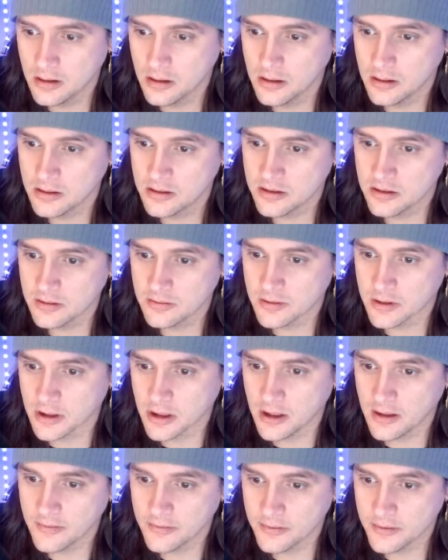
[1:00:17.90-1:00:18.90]
Still
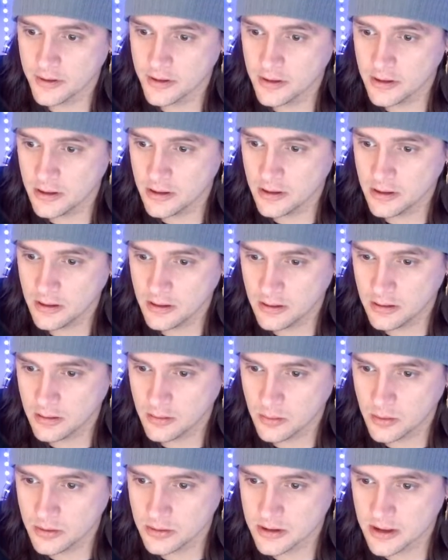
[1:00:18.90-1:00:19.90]
recovering?
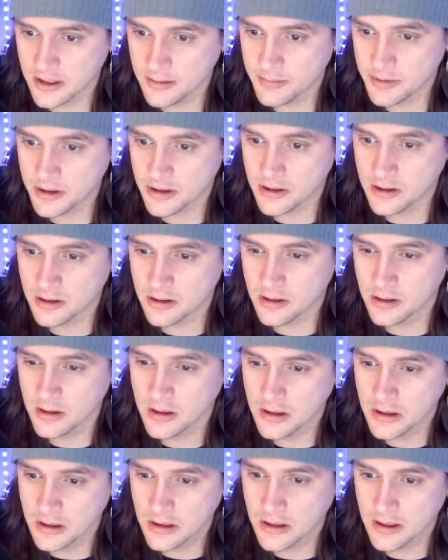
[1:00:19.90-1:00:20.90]
What does that mean?
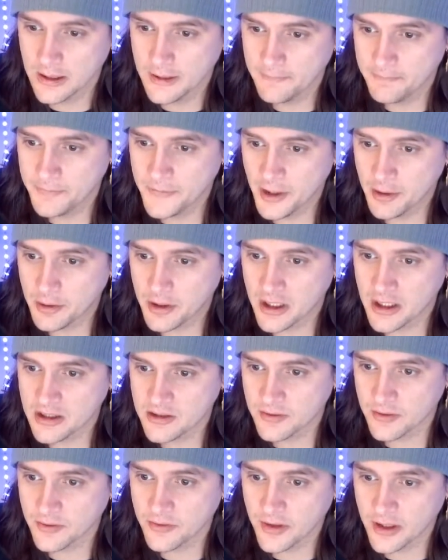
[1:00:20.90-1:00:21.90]
No kids,
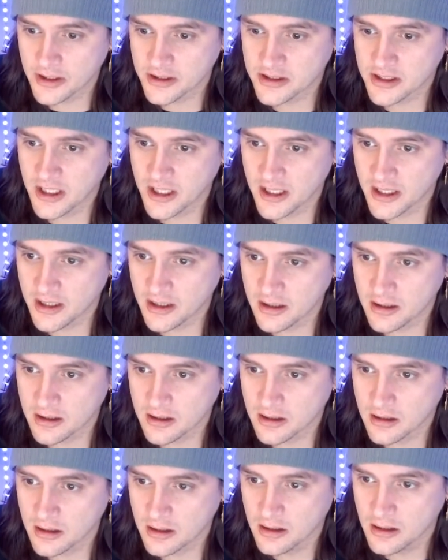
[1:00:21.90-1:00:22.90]
for fuck's sake.
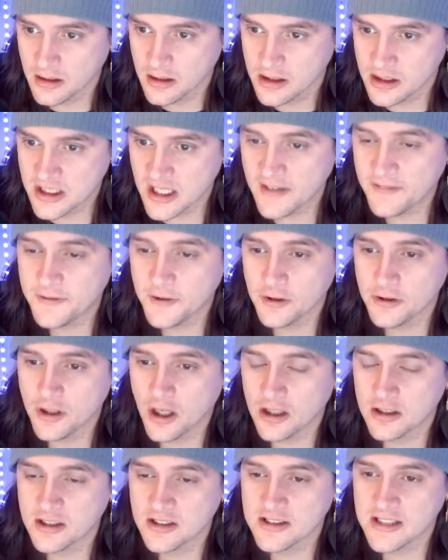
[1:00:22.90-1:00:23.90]
Sheffield
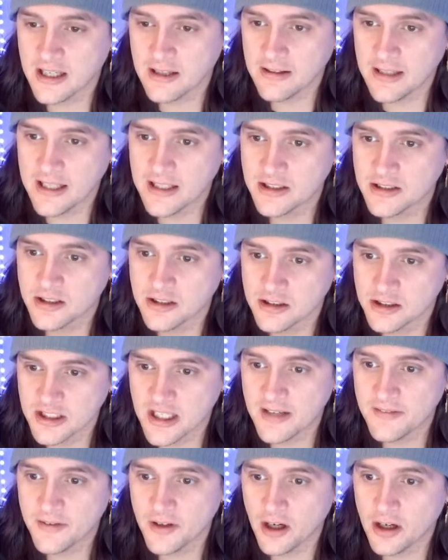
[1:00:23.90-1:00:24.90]
knocked us out last year.
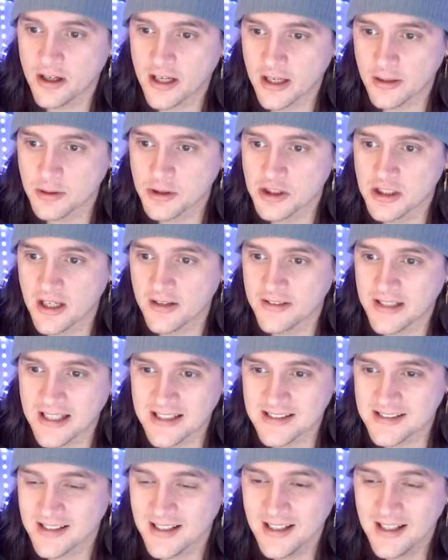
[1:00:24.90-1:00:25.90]
Okay, it was
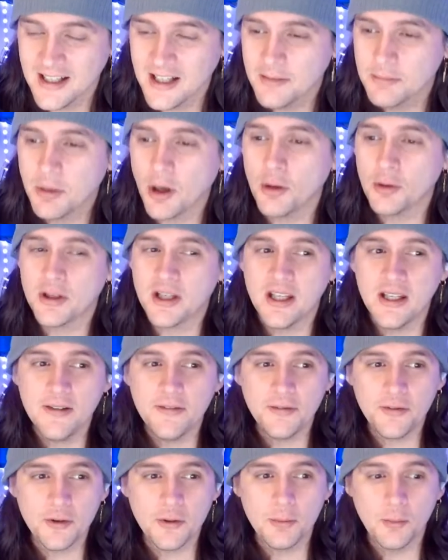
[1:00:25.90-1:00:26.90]
Sheffield. Bro,
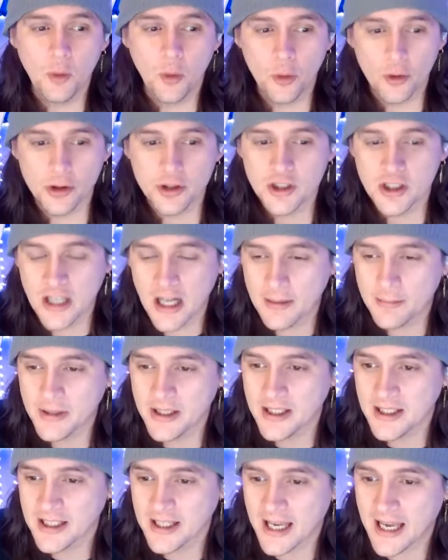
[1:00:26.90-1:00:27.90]
Kiefer Moore should not be
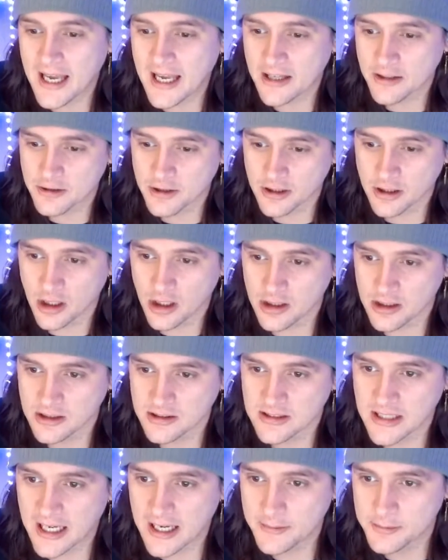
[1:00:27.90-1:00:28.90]
hitting a hat trick on
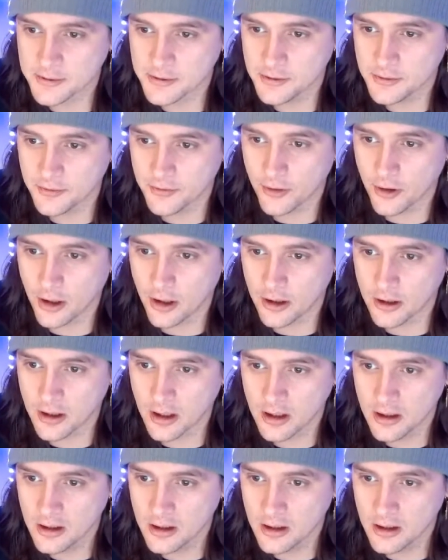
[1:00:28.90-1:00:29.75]
us. The absolute fraud.